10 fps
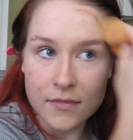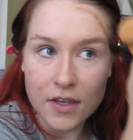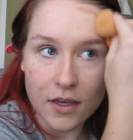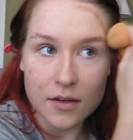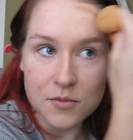
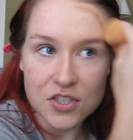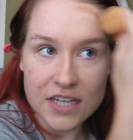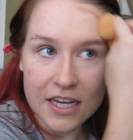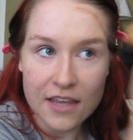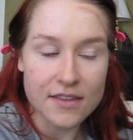Again, I'm just
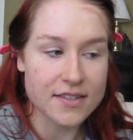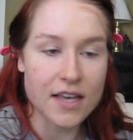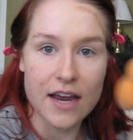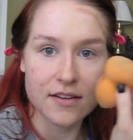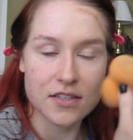taking the
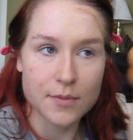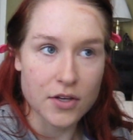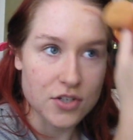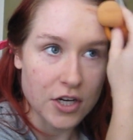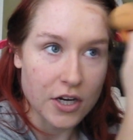side of the
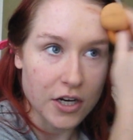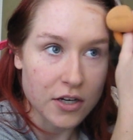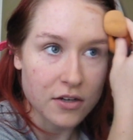sponge here